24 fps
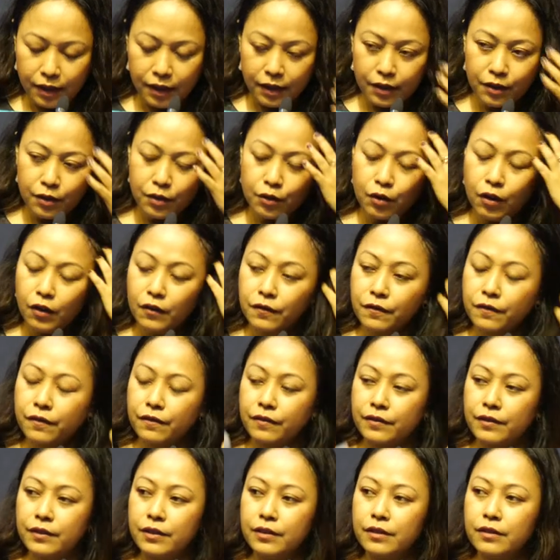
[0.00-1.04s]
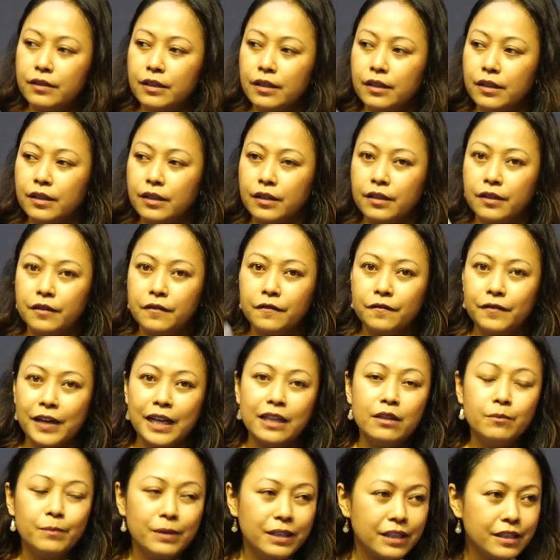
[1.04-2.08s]
you know, of the
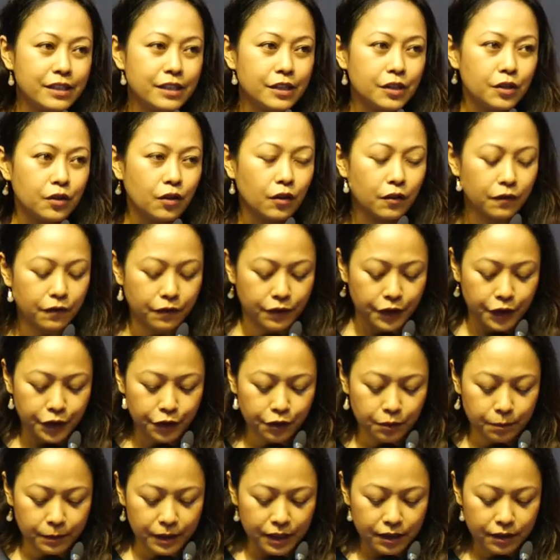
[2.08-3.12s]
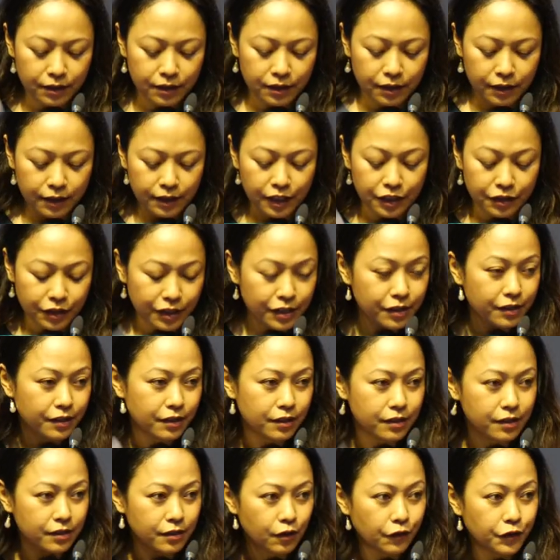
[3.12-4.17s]
fallibility of human
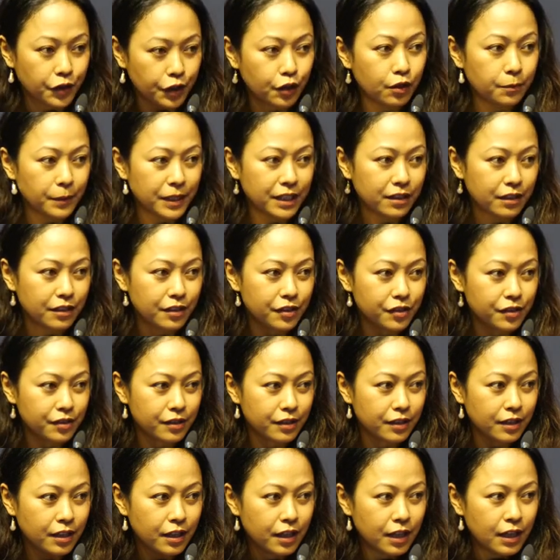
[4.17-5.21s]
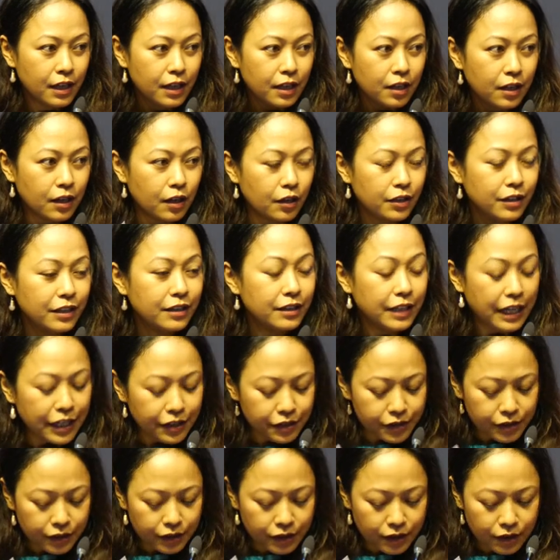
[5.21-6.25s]
condition, the
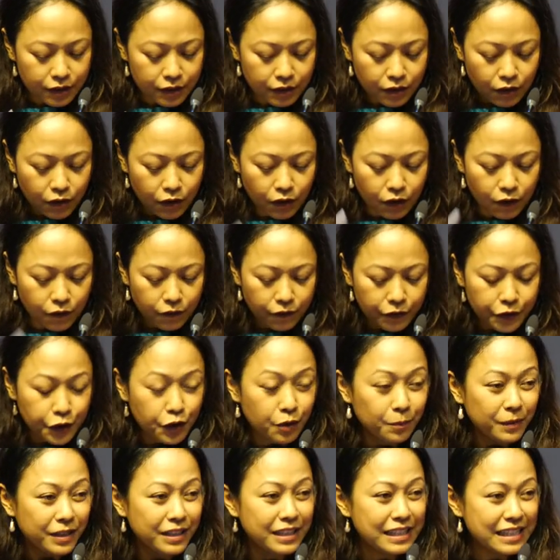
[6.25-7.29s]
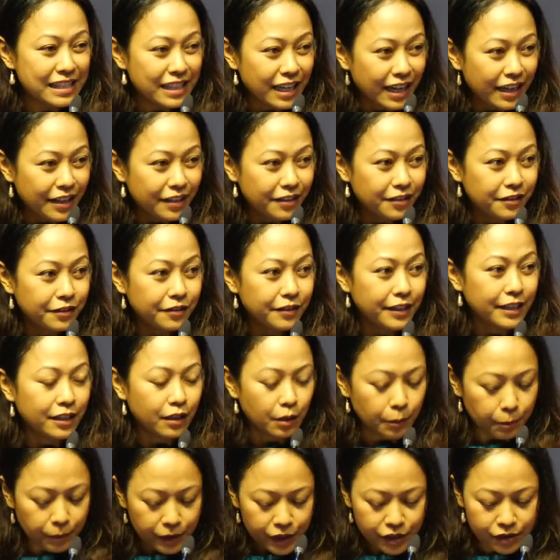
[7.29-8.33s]
nature of human desire and
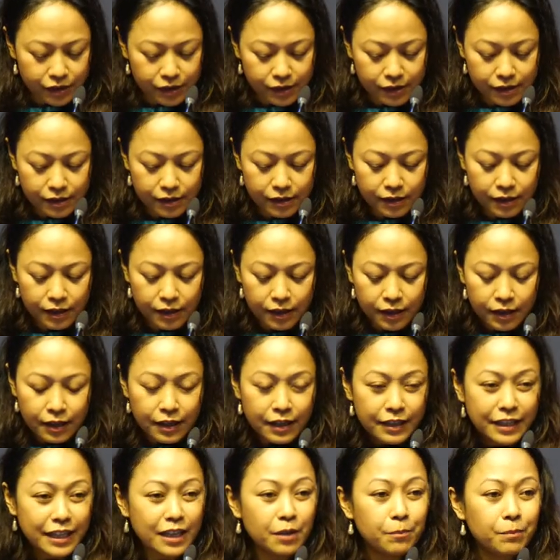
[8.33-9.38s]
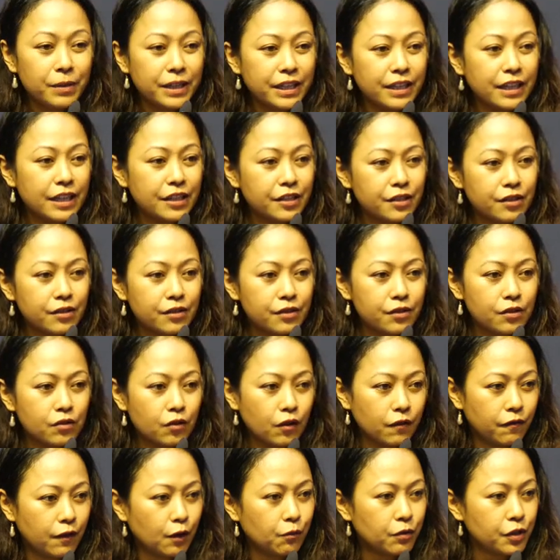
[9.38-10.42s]
ambition, the implications
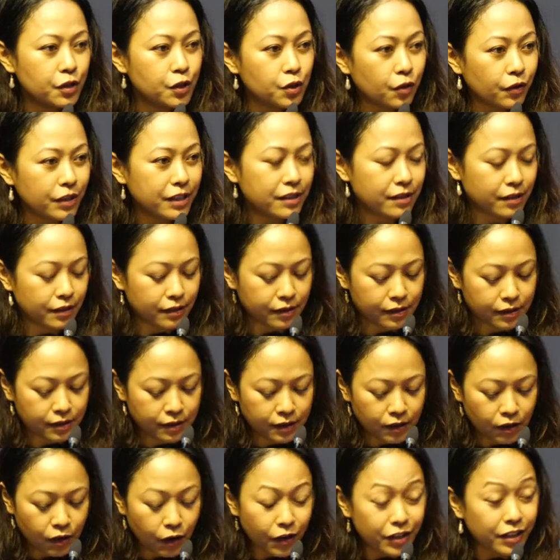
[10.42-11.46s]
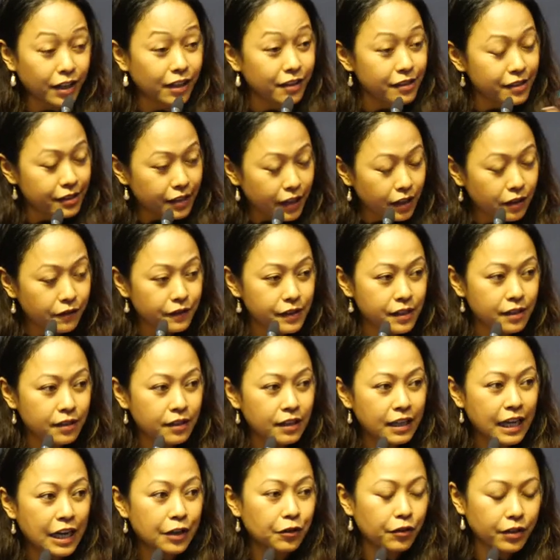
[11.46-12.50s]
of our choices on
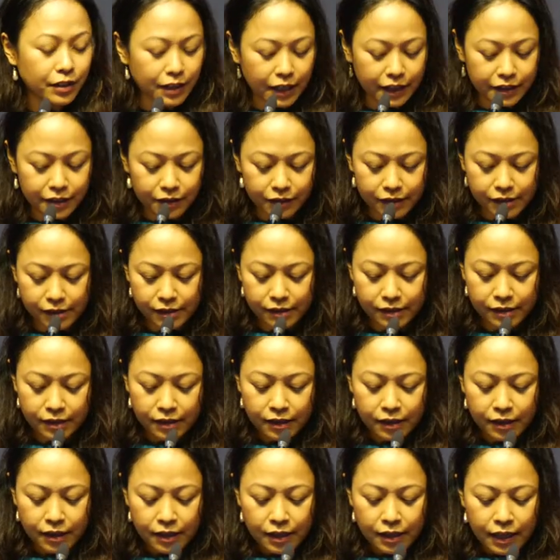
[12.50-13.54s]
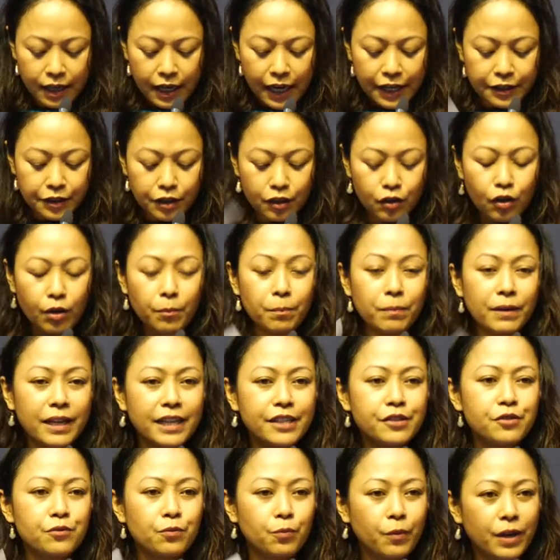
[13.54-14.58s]
ourselves and on others, and the
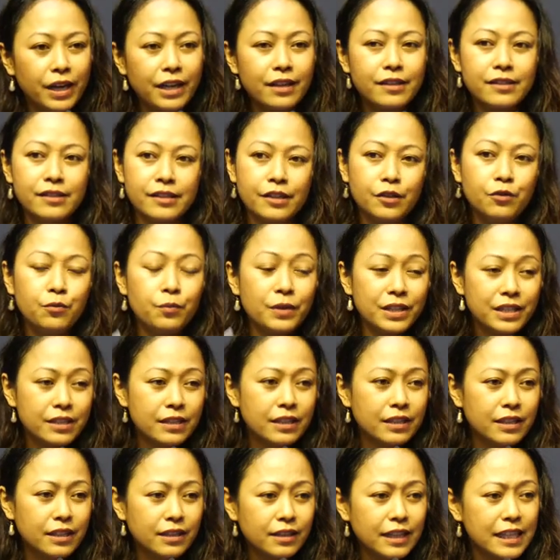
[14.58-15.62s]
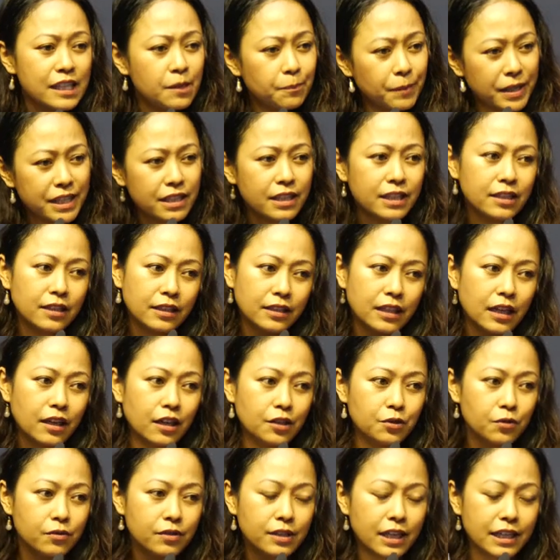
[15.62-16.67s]
complex ways in which, especially in a
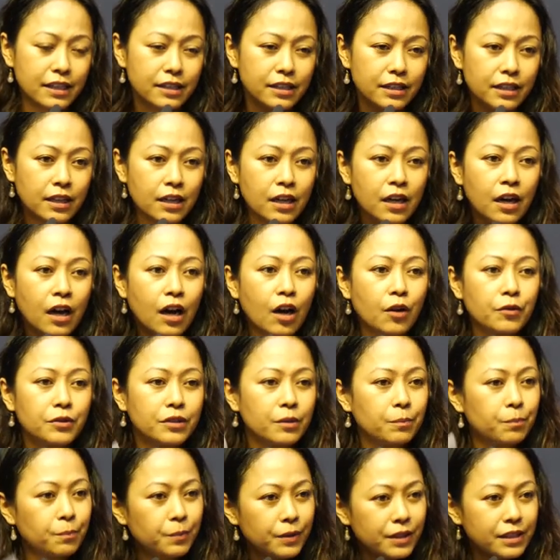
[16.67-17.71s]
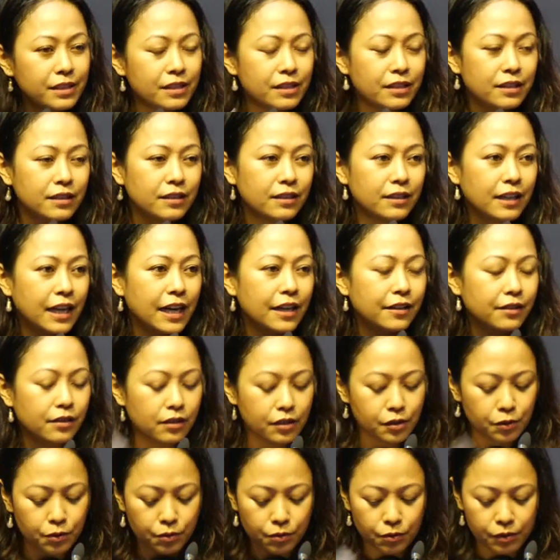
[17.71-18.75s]
Naga society, how the personal and
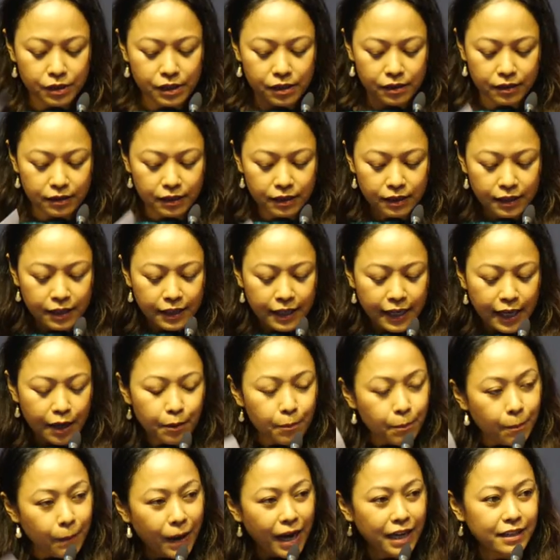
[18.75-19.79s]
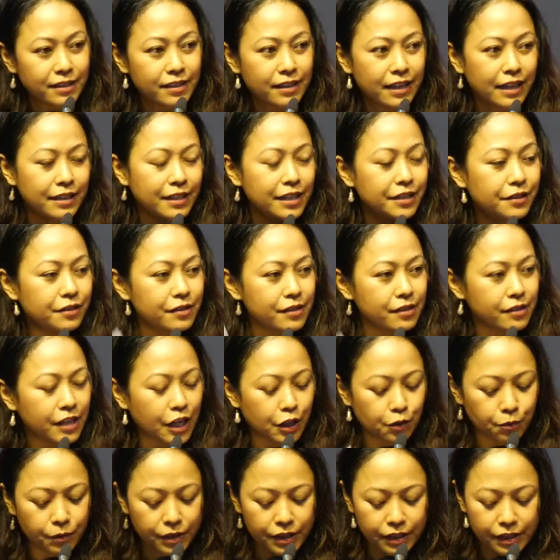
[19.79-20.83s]
the social impact and
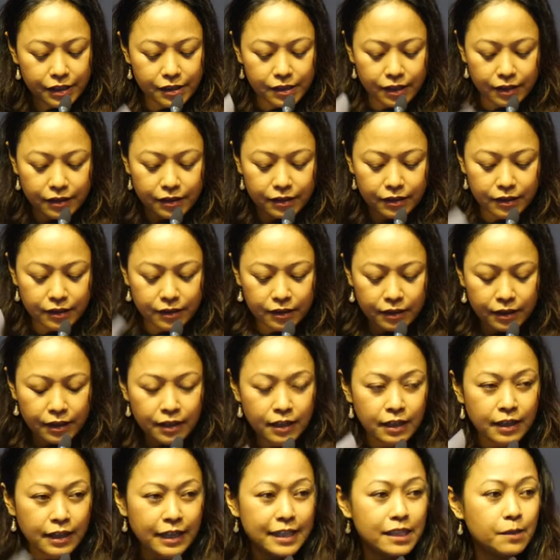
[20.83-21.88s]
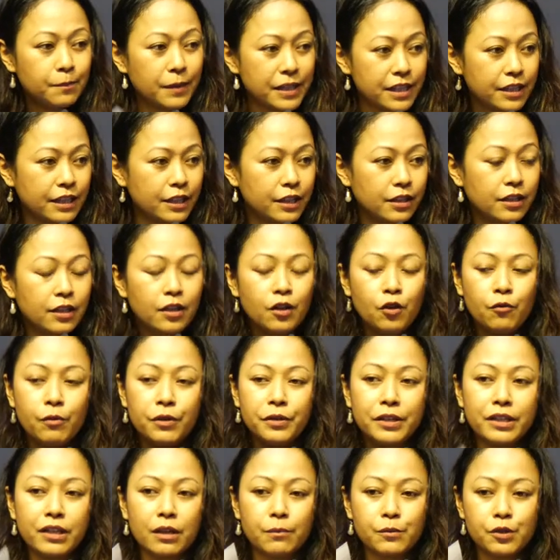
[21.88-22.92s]
intersect with each other, especially
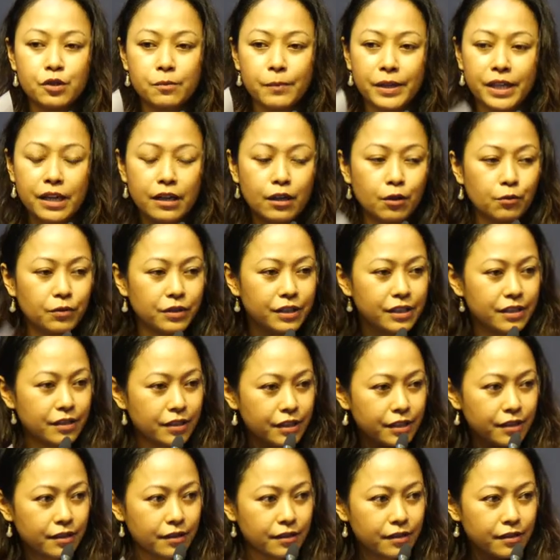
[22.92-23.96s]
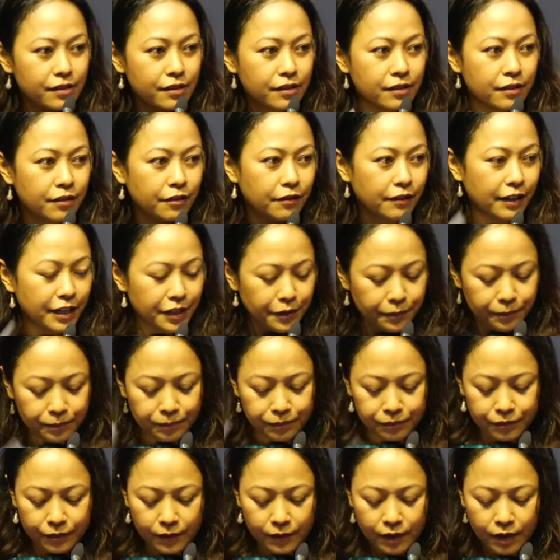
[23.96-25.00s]
when it comes to making our decisions, right?
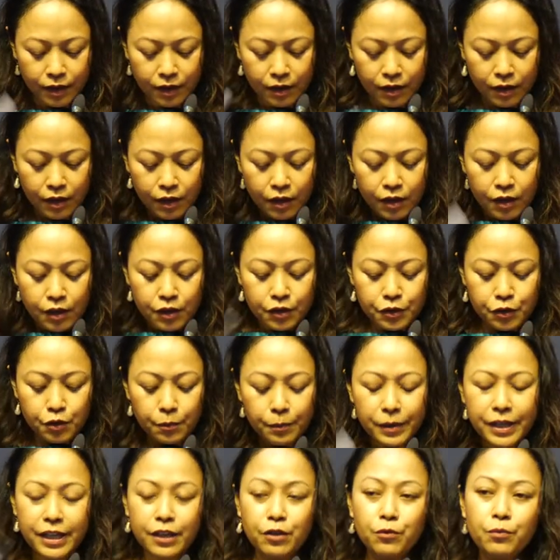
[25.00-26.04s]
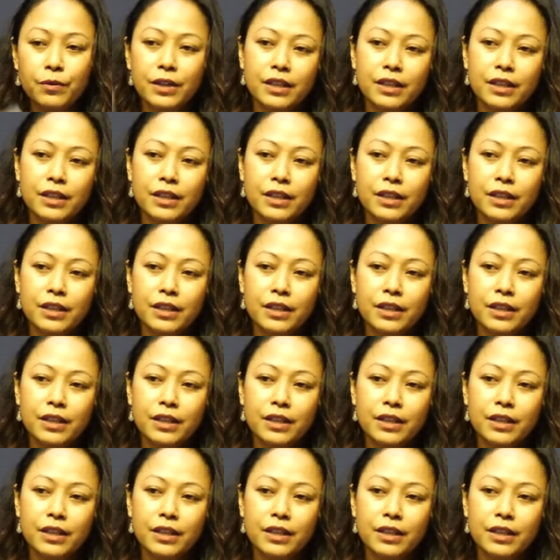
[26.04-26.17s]
To begin